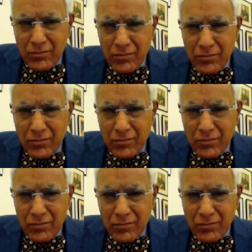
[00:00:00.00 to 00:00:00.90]

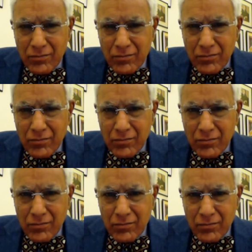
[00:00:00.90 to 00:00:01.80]

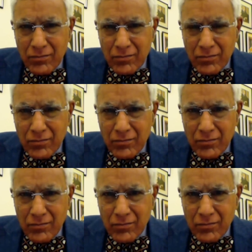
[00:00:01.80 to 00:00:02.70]

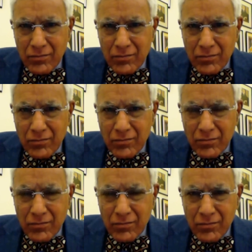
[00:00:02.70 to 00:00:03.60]

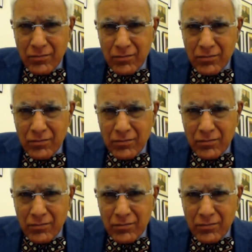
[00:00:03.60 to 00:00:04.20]
(not speaking)